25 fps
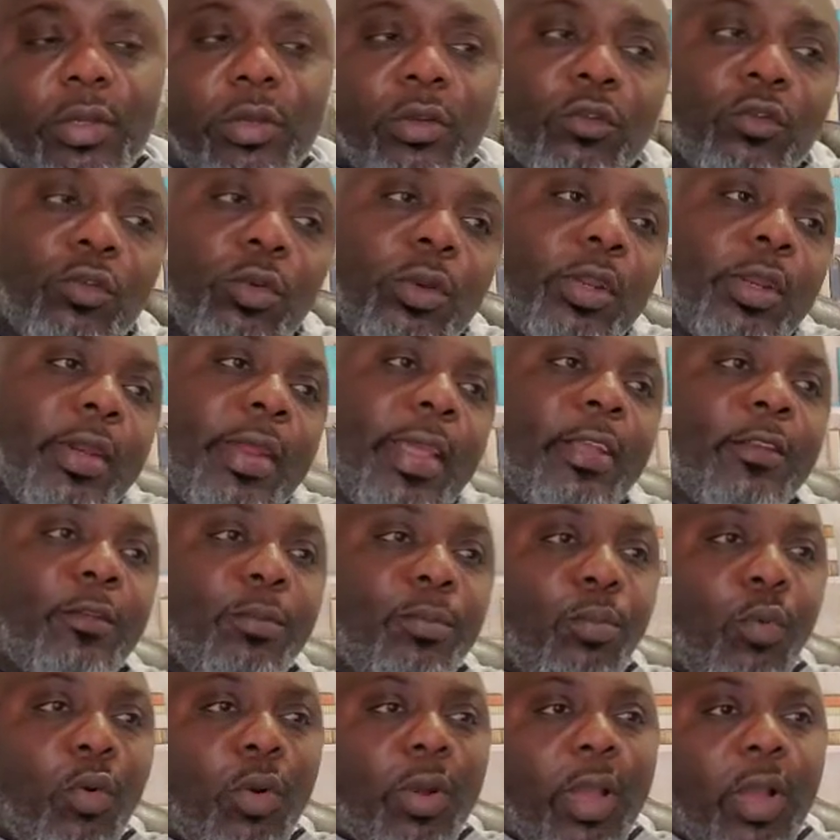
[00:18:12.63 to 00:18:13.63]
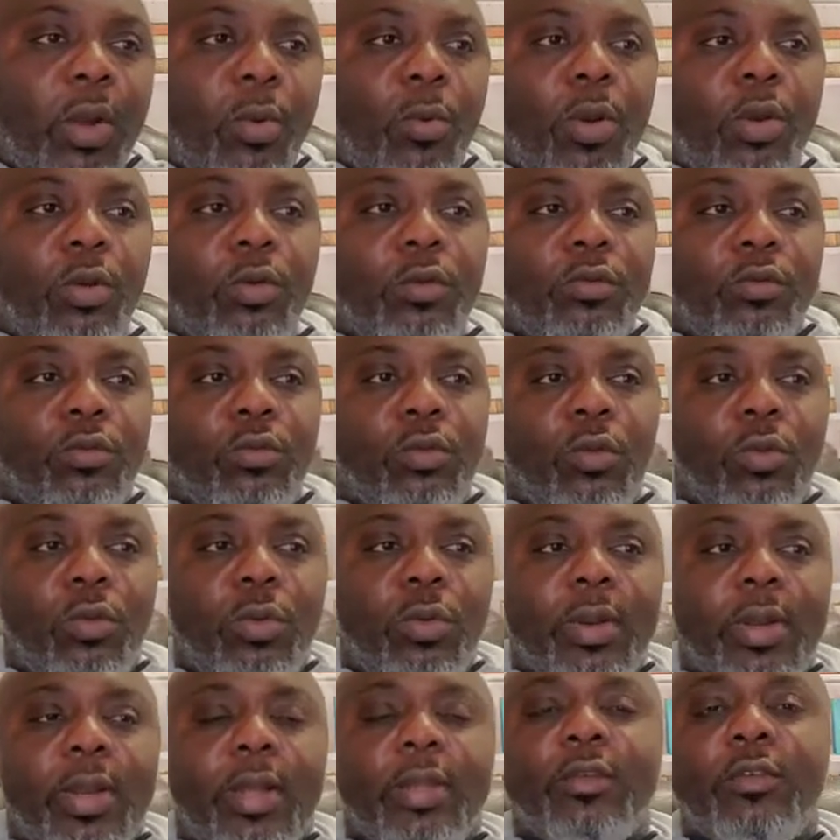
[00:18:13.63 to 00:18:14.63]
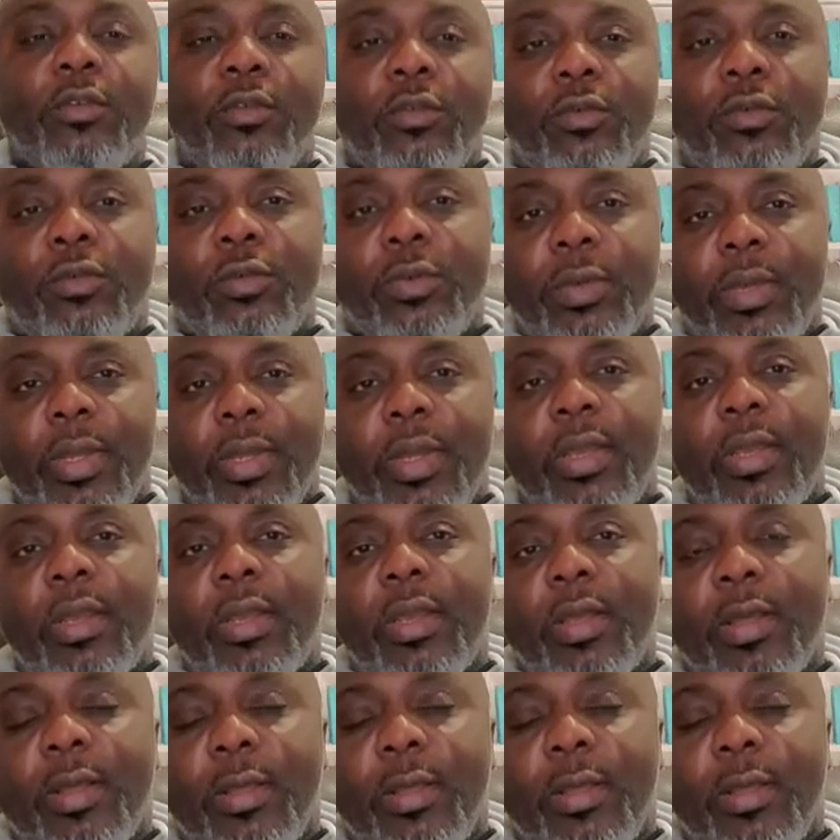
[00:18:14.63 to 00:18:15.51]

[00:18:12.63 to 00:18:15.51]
So, the next point I want us to look at today